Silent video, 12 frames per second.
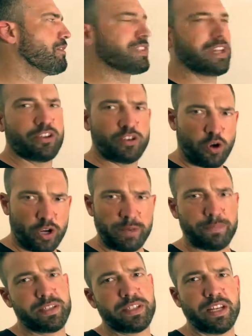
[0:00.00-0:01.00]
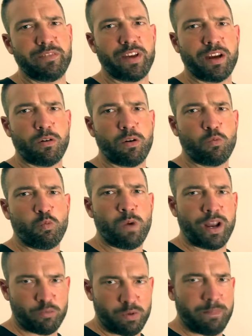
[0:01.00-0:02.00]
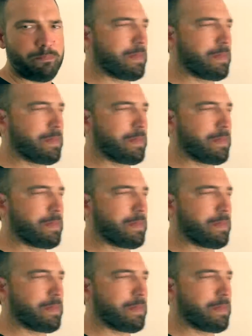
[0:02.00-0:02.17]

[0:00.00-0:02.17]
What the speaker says: is our 90% of our 1 rep